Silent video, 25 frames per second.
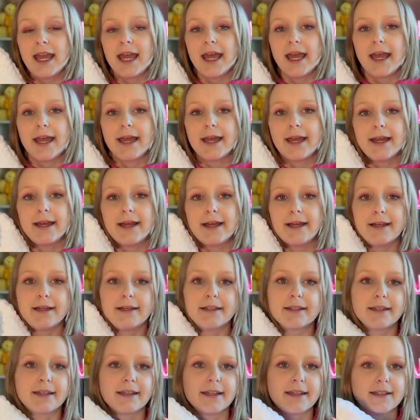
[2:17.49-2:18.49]

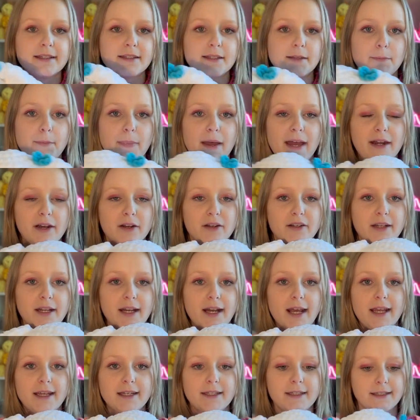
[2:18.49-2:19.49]
and it's a pattern that
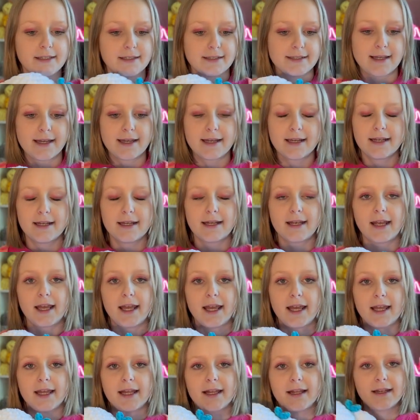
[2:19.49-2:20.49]
I designed
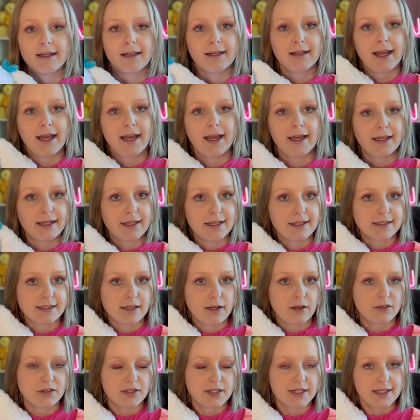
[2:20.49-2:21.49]
and that is
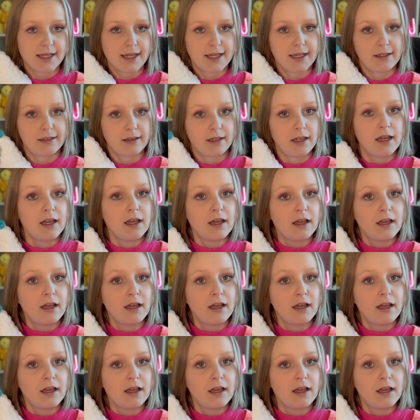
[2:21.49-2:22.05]
on sale.